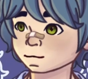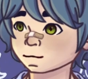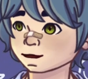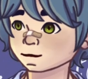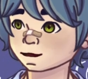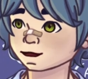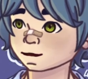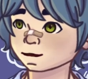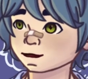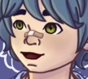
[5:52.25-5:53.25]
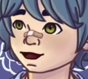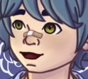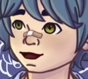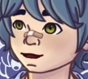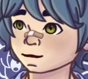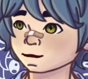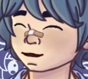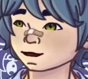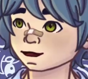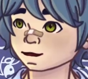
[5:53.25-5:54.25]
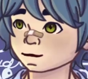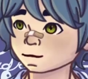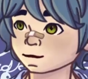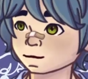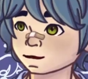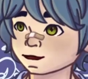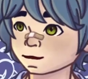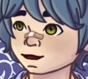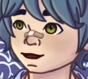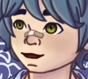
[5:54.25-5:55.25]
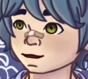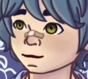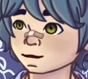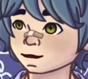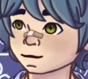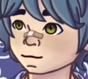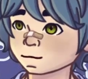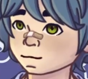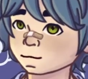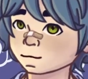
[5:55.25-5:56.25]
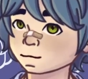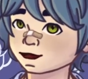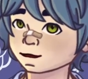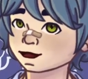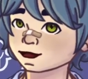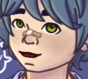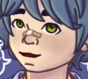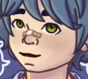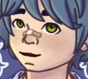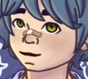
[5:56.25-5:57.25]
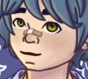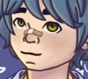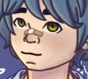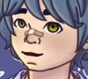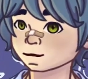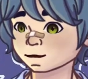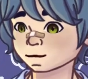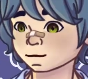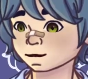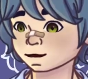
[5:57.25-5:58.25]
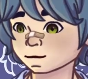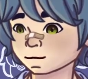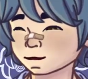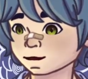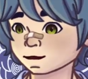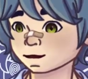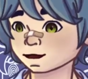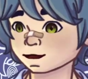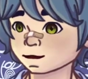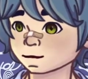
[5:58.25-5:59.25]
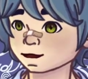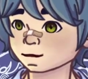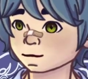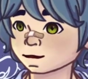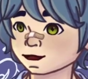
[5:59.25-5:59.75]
to trace over because I just couldn't get it right on my own. I'll have a link in the description to this and the other resources I